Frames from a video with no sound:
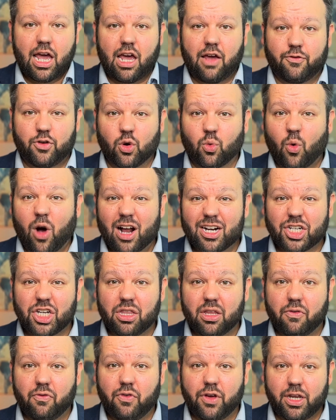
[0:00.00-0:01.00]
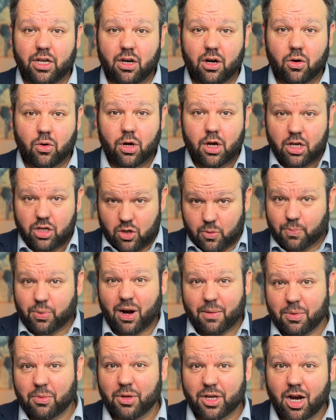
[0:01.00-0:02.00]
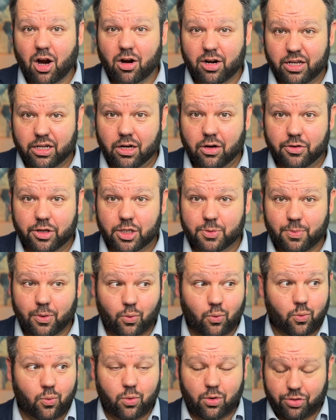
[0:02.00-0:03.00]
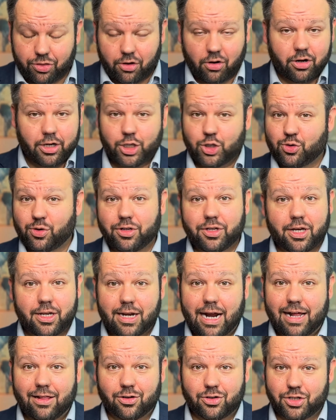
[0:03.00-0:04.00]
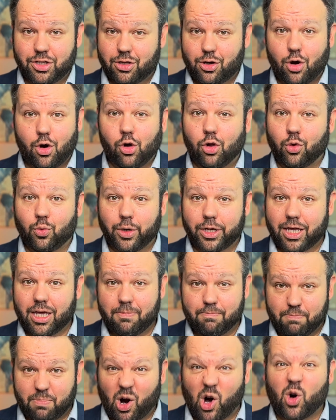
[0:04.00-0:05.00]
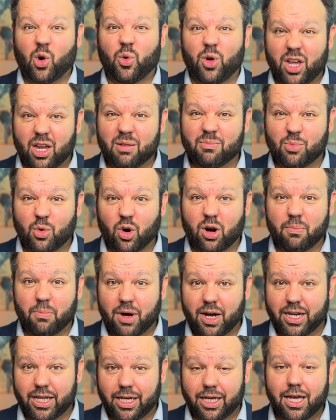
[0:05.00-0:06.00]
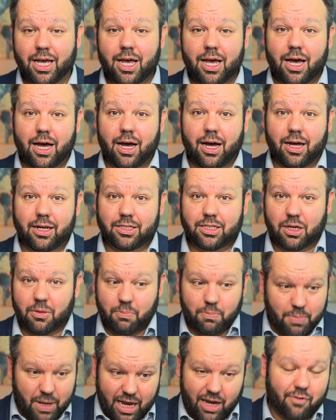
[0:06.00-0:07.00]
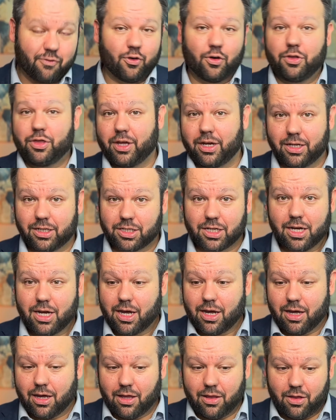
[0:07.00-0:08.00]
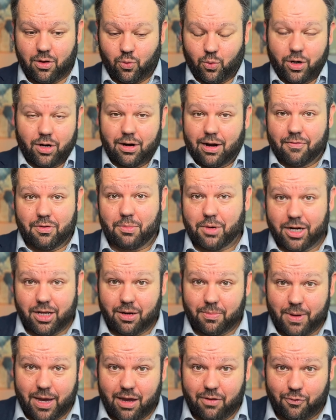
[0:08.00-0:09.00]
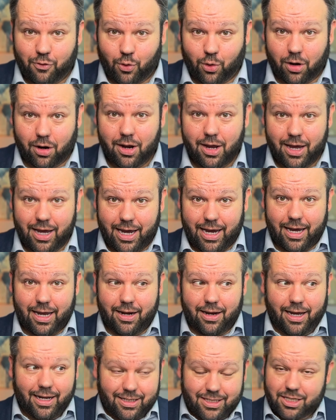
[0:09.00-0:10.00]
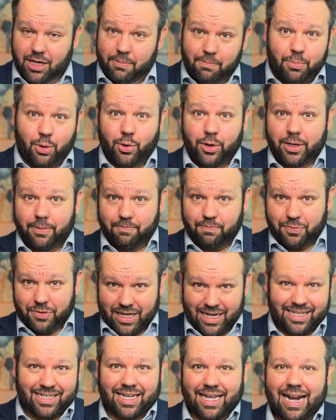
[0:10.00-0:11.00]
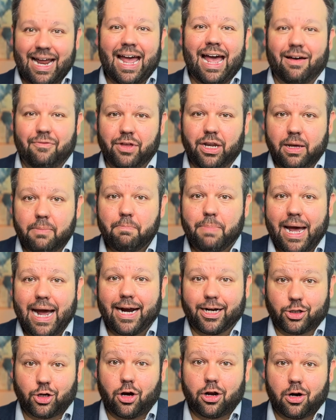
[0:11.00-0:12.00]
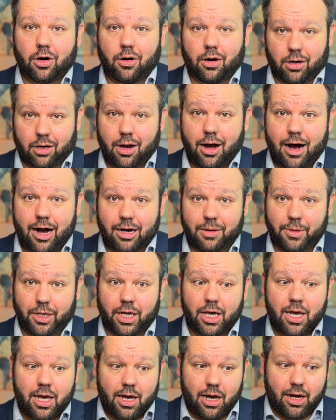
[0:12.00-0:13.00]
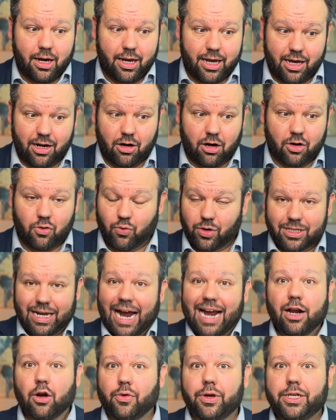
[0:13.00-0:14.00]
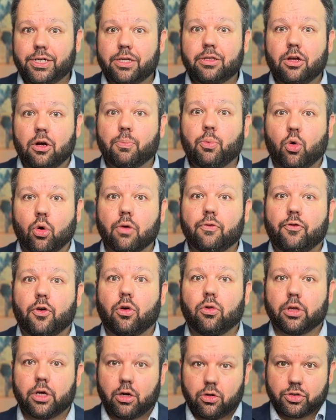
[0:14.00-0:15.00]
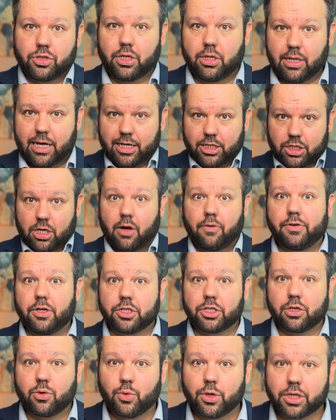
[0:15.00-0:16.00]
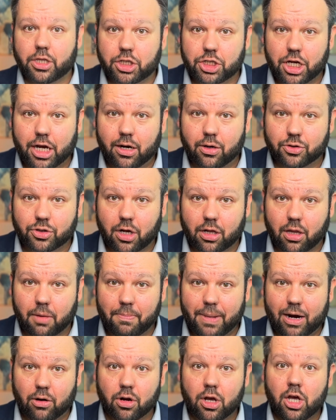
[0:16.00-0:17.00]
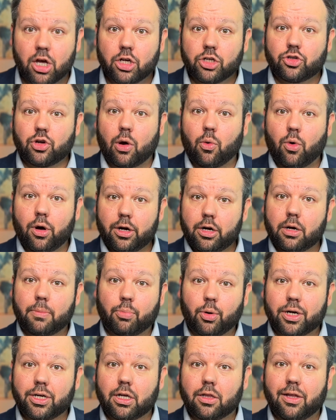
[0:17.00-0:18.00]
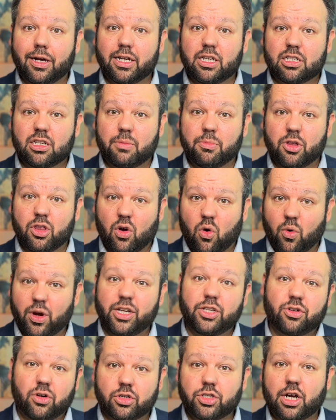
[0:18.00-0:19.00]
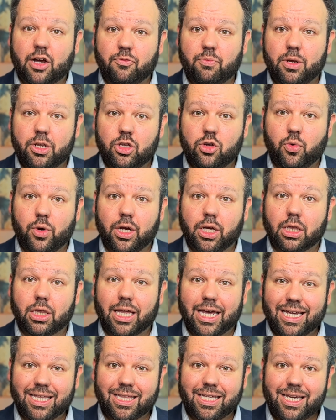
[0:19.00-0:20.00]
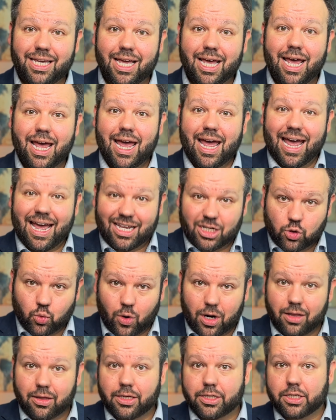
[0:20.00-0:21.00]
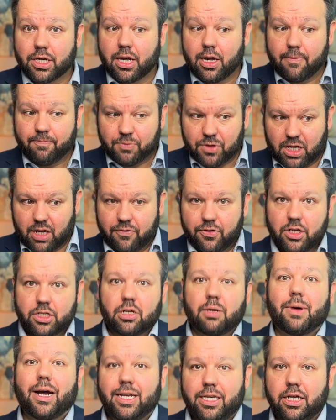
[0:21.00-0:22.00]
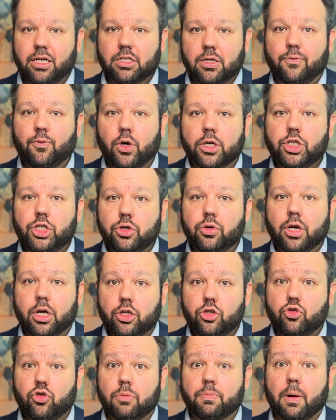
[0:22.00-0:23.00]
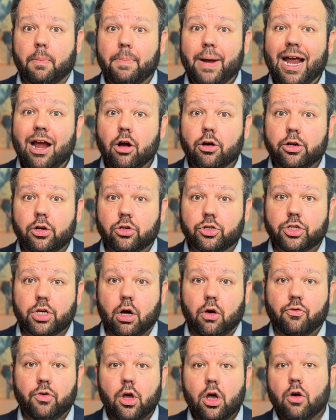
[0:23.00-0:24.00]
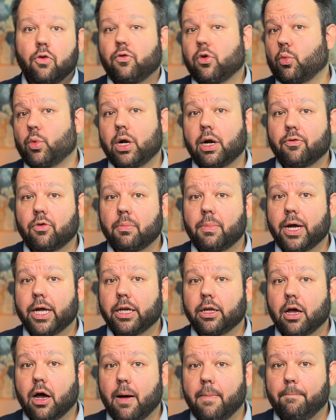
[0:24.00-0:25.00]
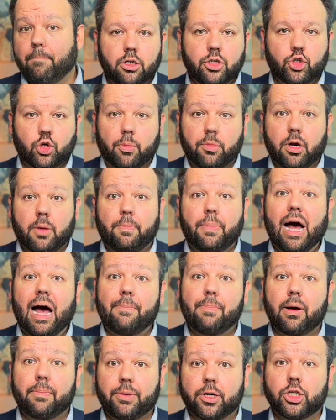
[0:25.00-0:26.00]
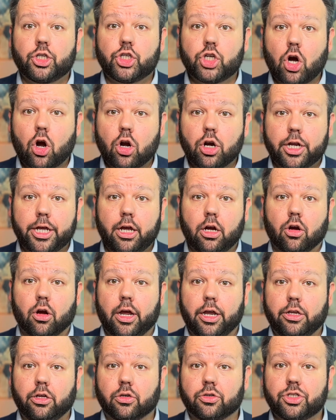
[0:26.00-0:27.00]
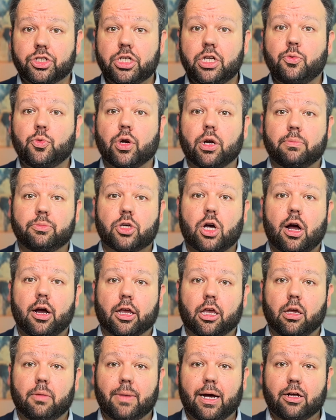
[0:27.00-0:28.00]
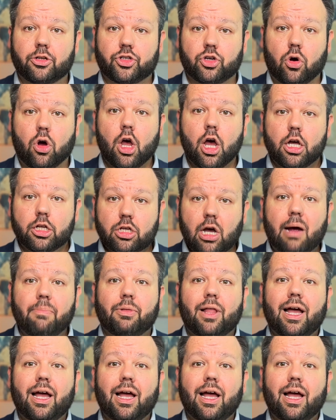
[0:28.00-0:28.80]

Hey, if you're watching the video, you probably already know this, but we're $30 trillion in the hole. We keep borrowing more money uh, to pay for things uh, that we don't have the money to pay for. And at some point, that's going to have an impact on our economy uh, and on retirees and their portfolios. And that's obviously what the channel's all about. So I wanted to bring to light some of the research I've been doing lately, as well as give you some ideas of what you can do to prepare yourself for whatever might come. So I'm going to pop up a chart here and you'll see what I'm talking about. So top